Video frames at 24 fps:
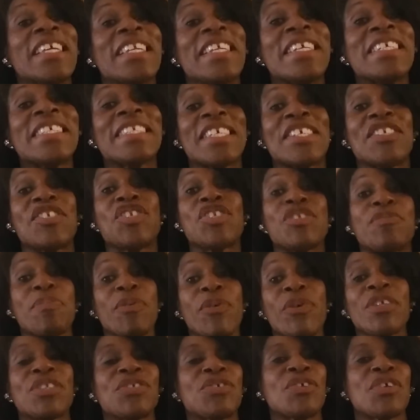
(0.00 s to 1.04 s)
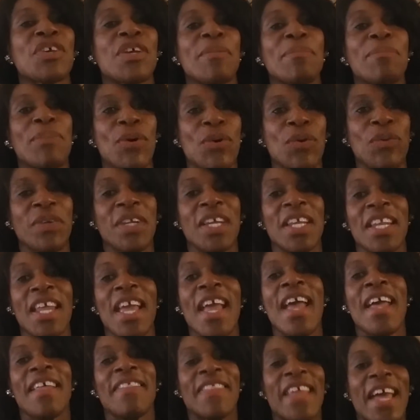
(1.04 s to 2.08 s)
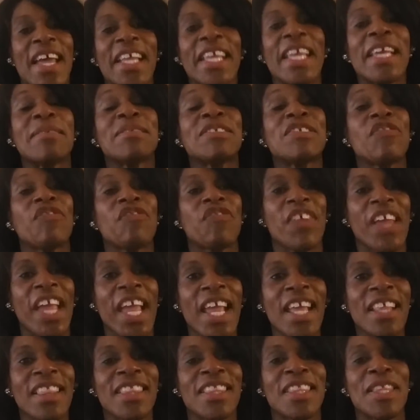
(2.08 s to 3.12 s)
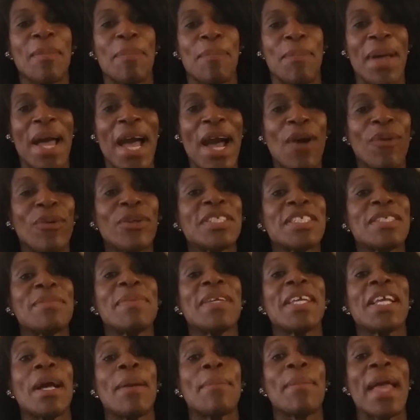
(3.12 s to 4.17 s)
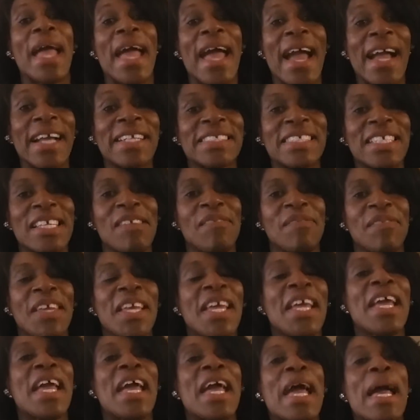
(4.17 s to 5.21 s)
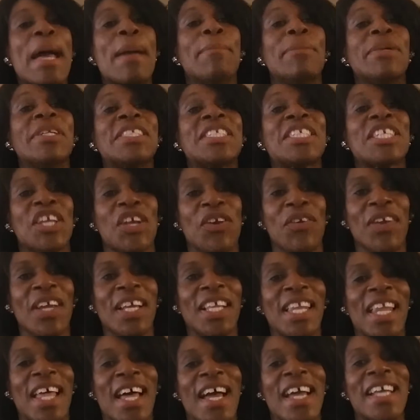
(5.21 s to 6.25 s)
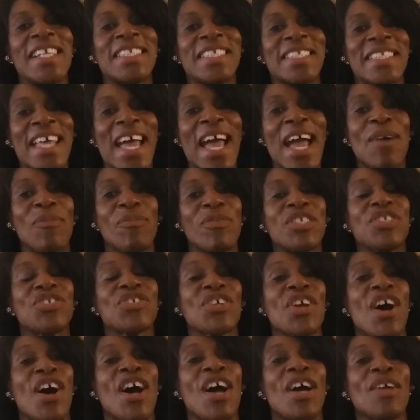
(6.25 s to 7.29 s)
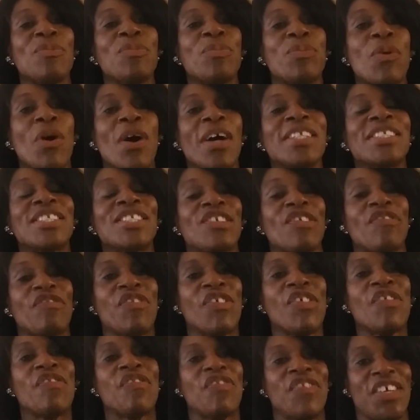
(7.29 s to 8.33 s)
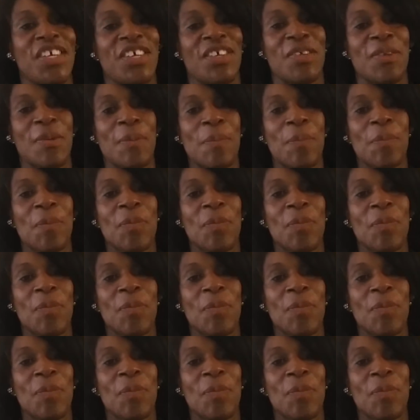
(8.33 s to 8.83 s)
is a spiritual component that gives faith the power to become active and materialize that which God wants to fulfill